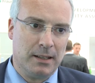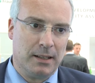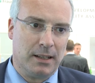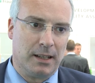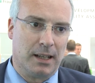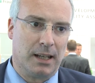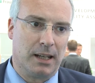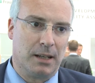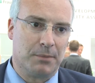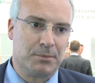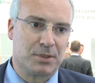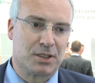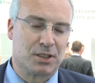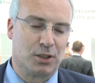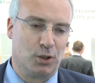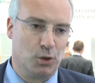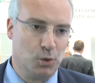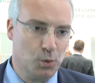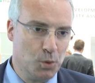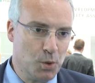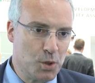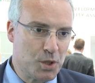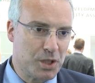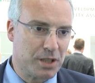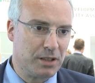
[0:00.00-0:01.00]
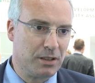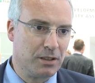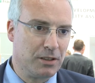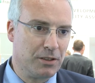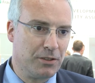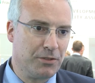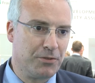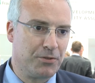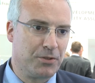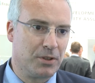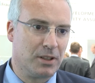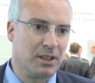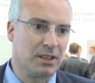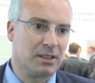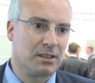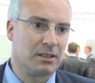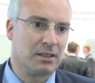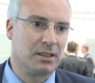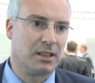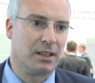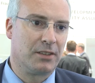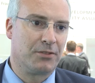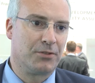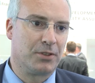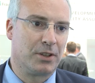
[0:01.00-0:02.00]
um solution for,
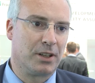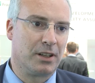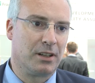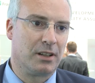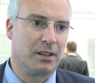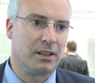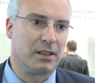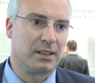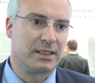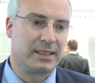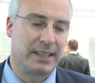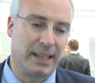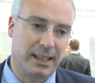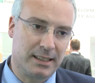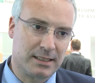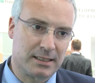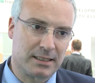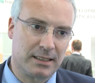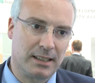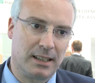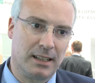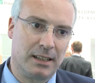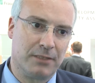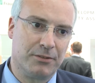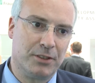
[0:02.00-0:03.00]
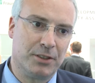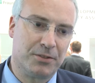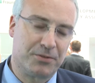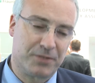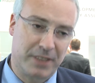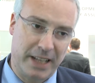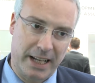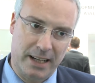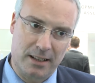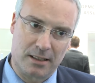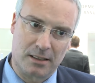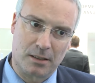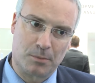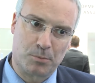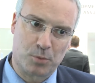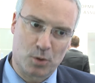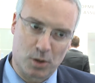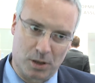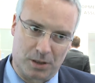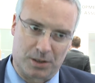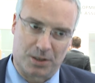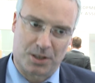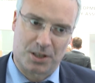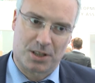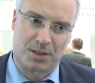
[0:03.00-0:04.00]
uh, for Tesla with their
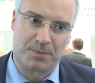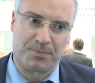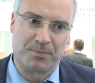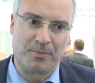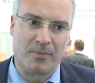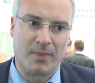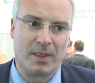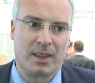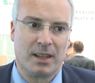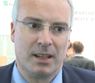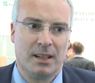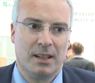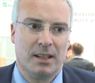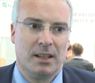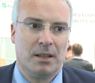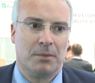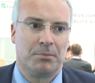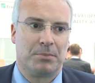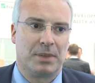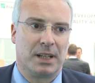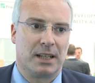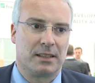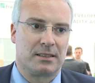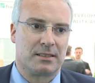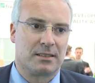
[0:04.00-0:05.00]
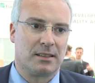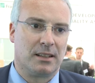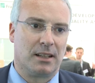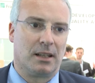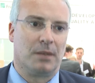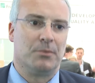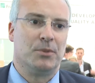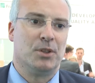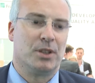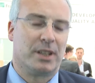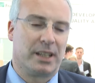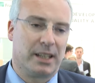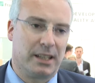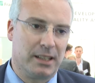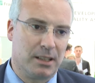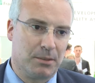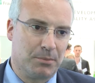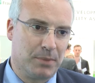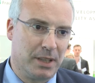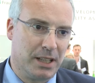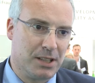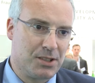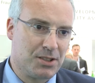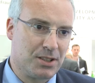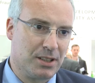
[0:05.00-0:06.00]
approach. But um, you can
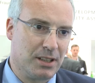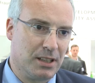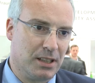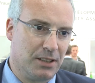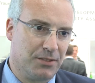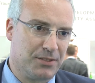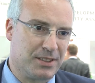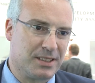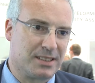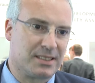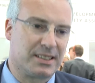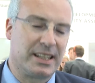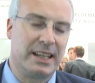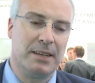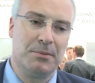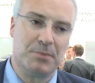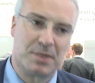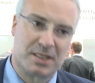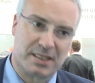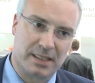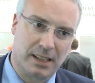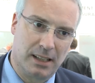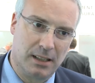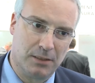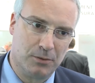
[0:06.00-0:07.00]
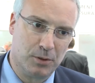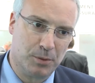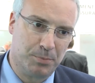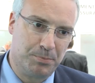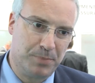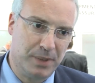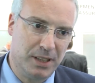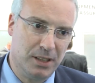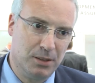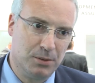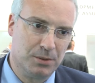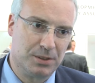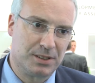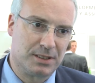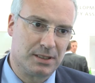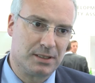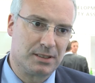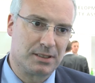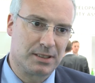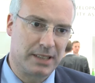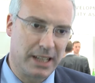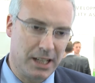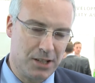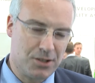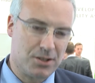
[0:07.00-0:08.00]
imagine if the same cell would be used in
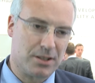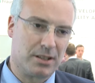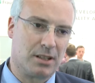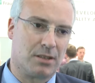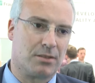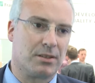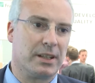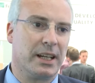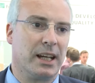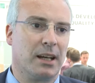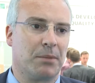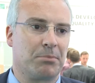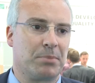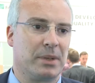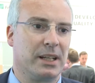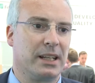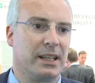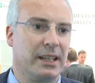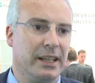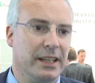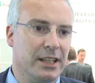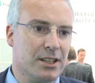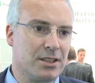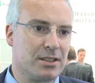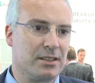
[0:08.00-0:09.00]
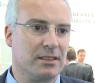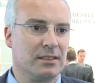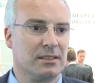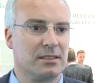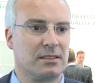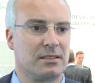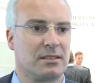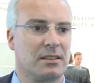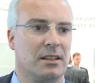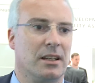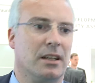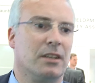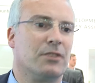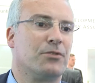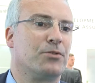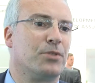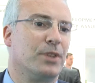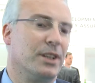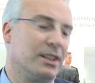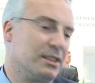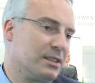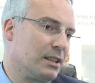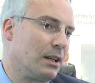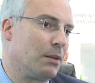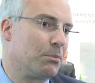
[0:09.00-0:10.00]
stationary applications, and
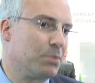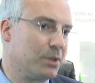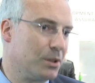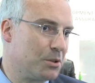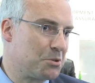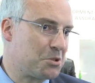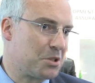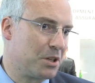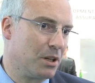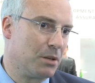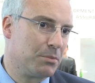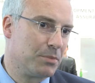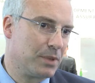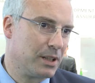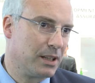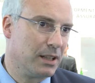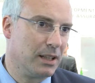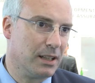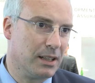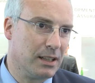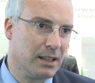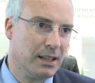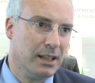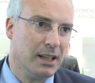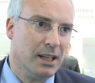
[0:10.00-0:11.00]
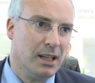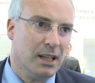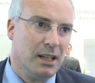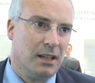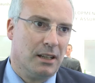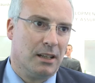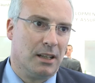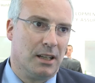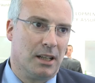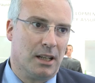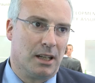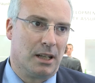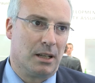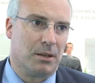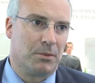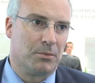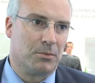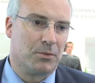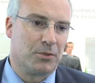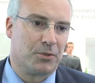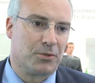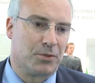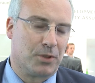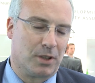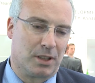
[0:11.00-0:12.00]
for example in Germany,
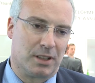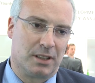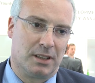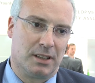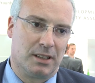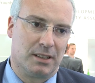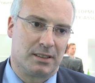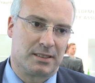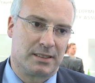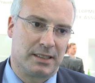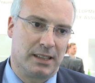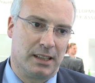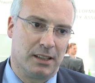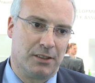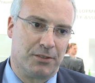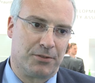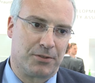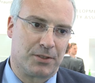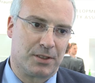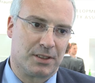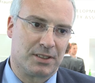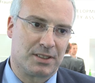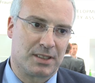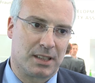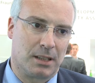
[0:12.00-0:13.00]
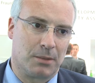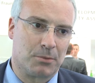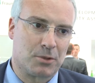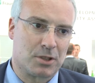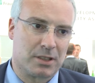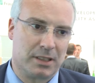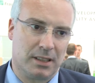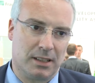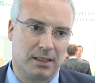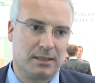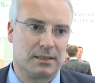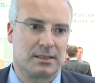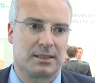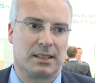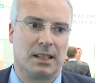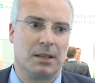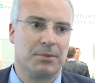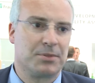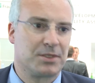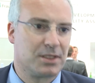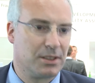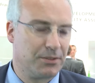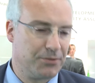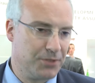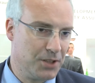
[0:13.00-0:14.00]
um, for the self-consumption and
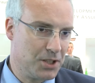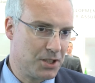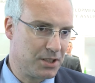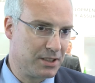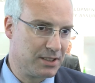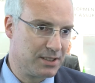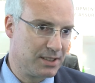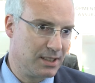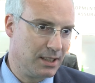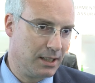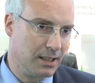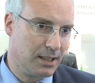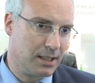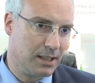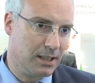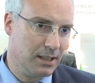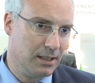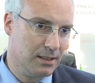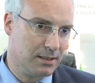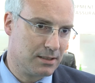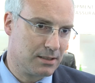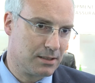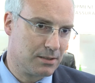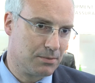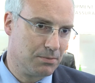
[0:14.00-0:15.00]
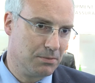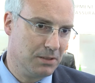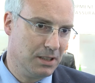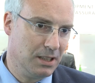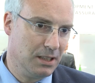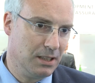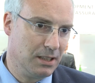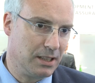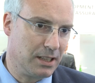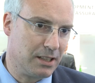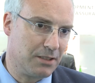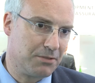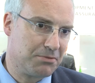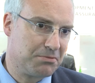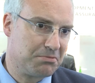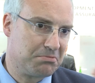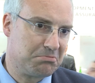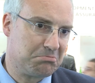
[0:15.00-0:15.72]
self-sufficiency case, we have